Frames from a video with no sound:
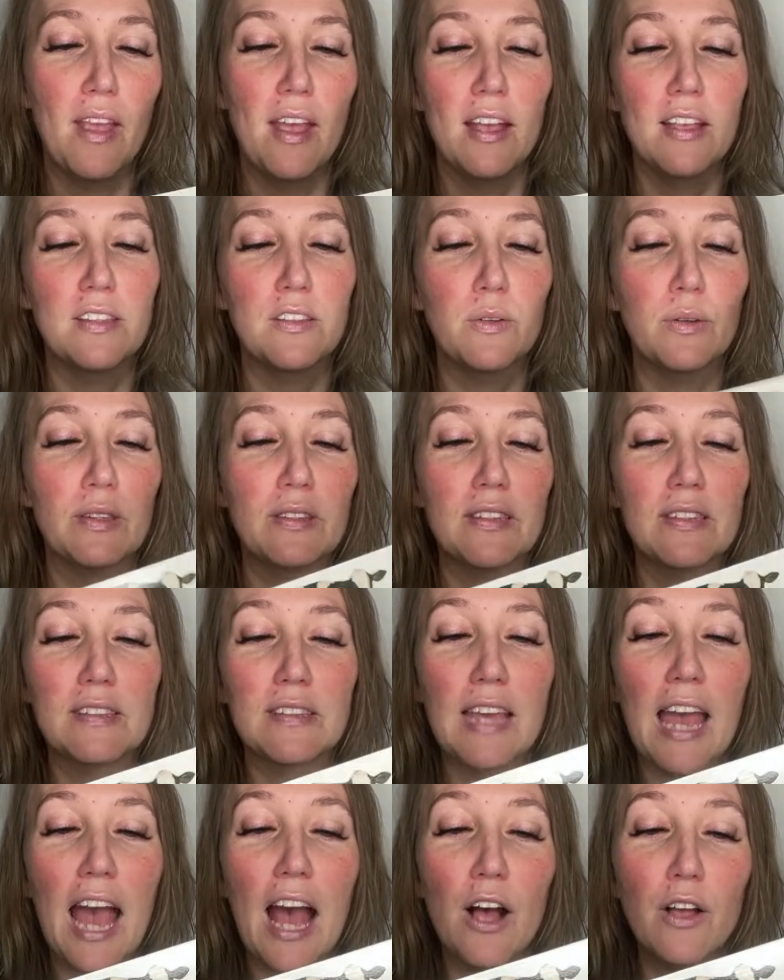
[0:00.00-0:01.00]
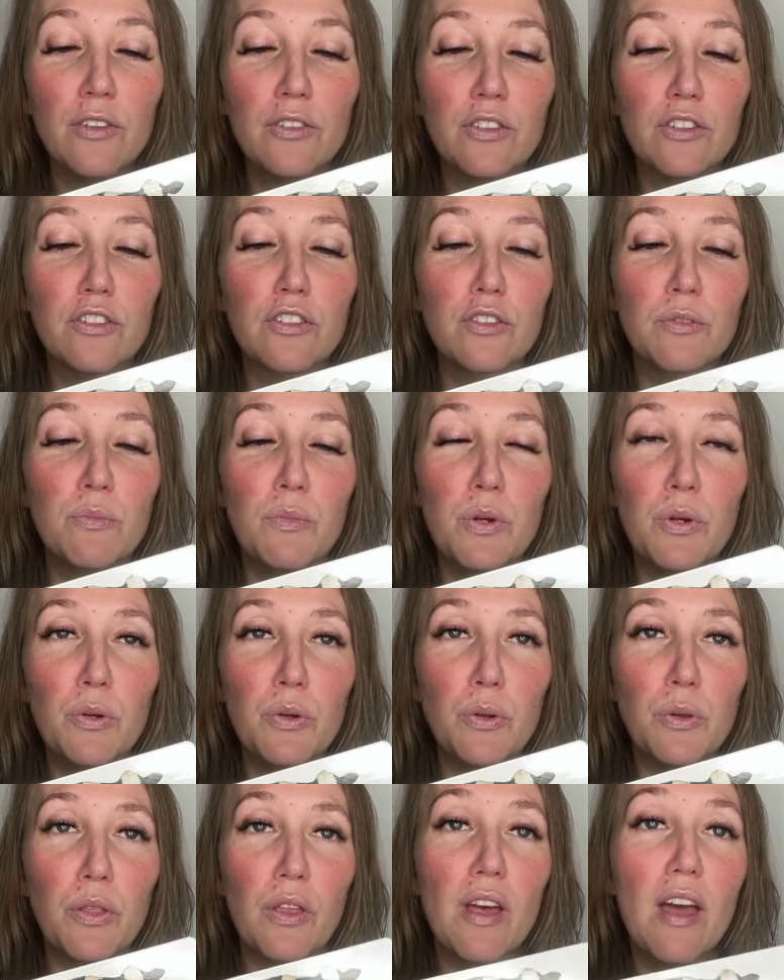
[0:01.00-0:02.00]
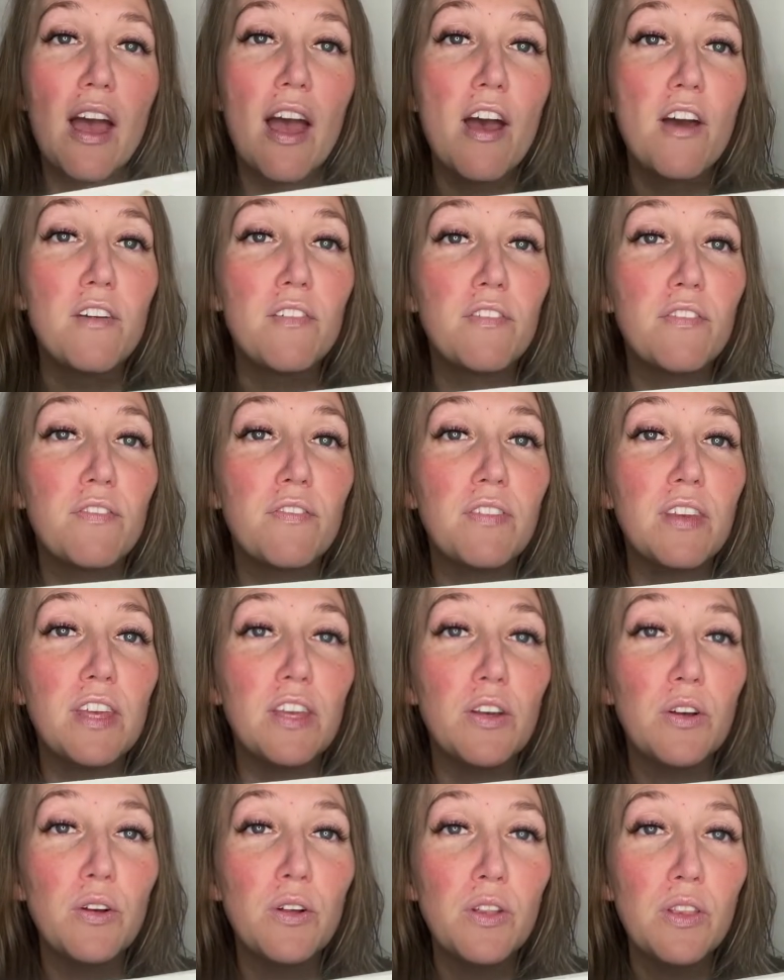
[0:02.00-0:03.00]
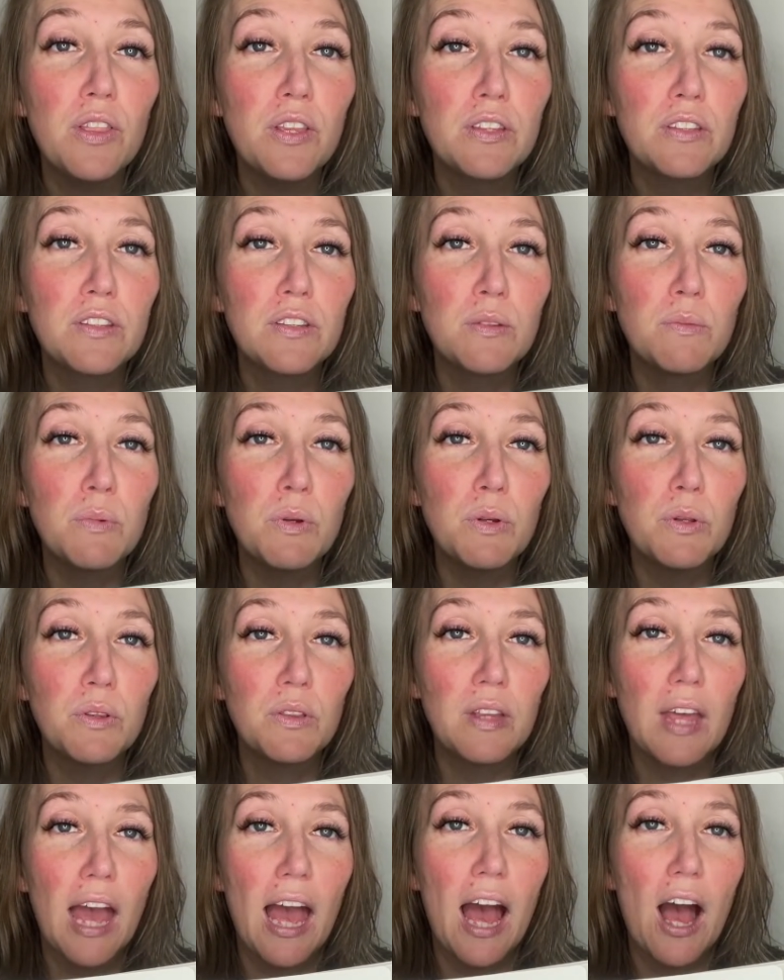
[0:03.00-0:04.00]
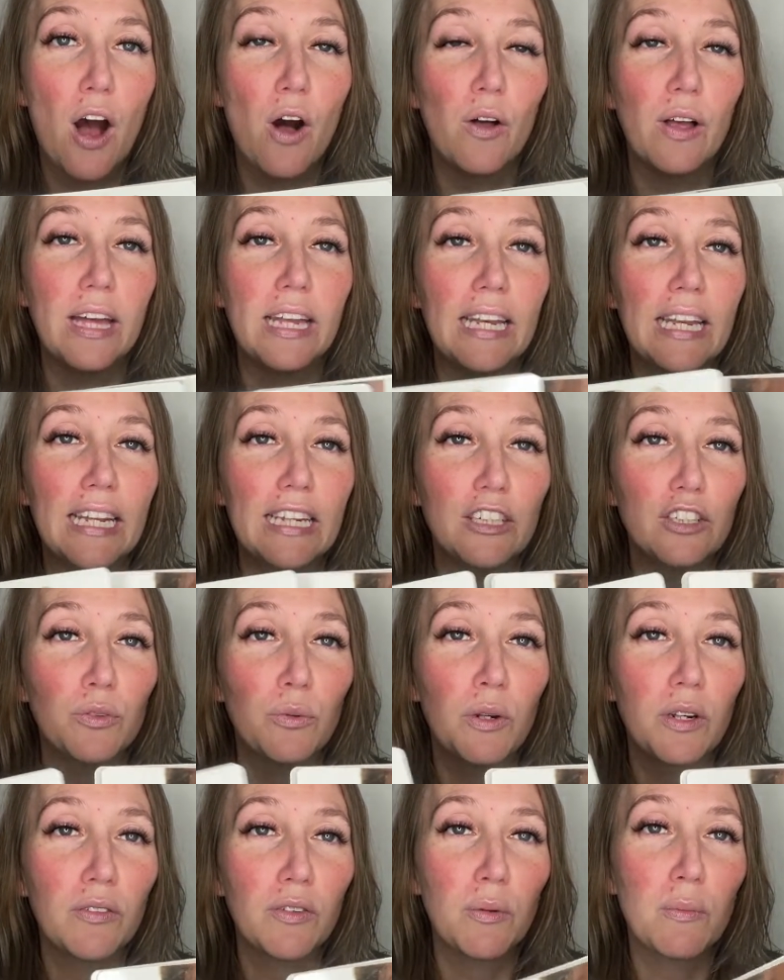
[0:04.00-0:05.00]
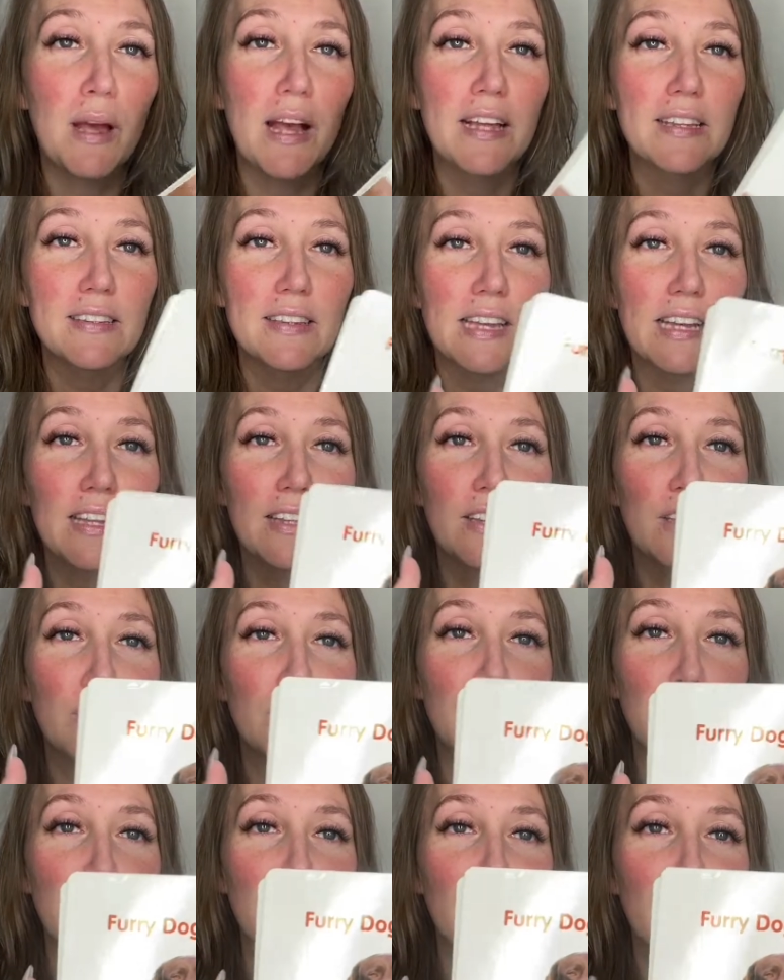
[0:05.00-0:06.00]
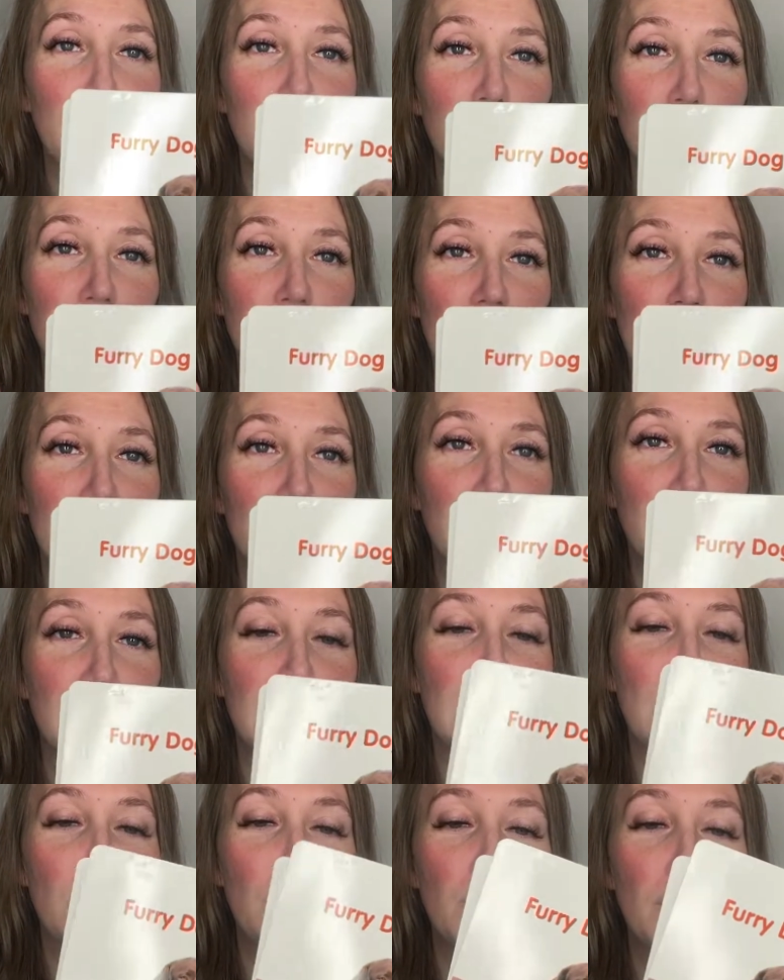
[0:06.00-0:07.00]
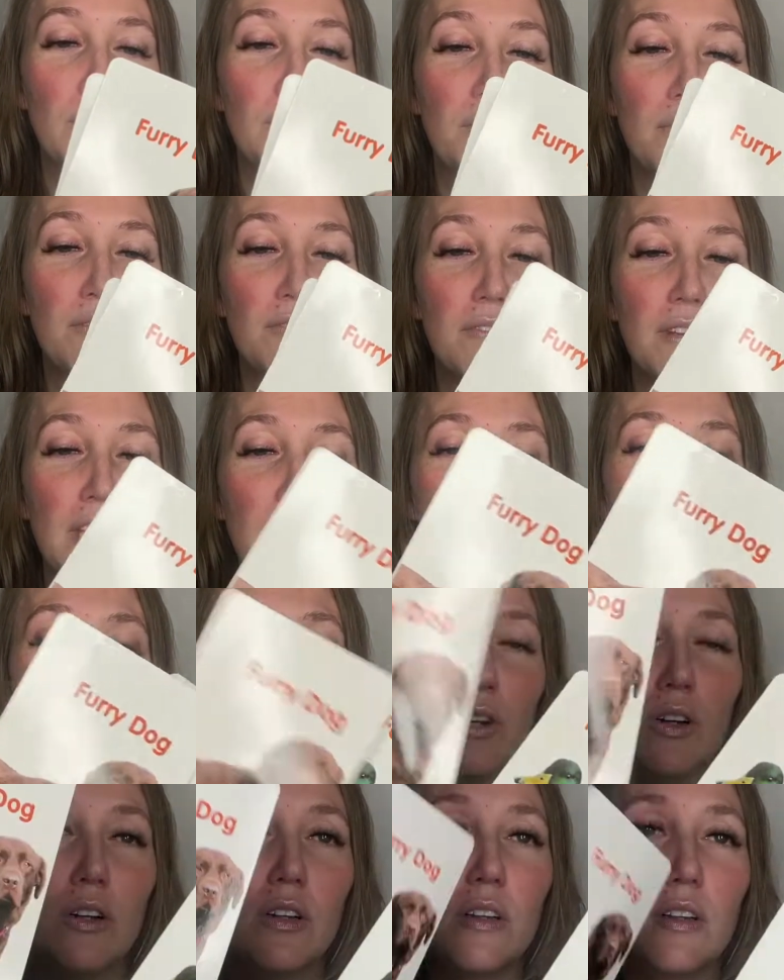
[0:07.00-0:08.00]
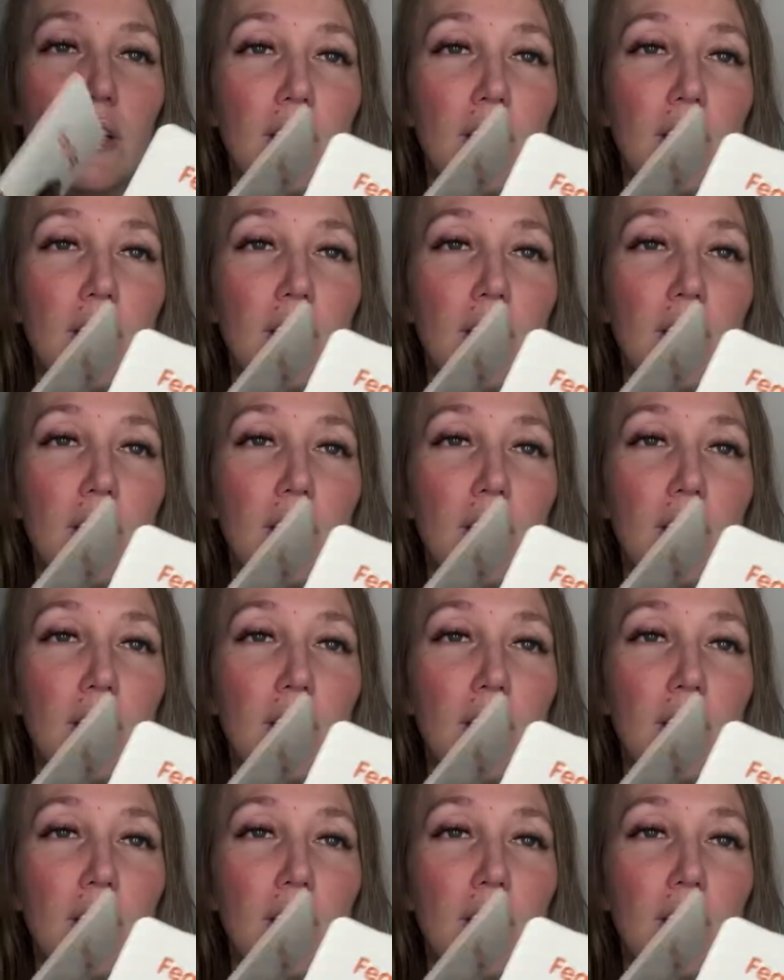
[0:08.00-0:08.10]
So it says cows are smooth. feel the smooth cow, and each one of them has like a little circle section that you can feel.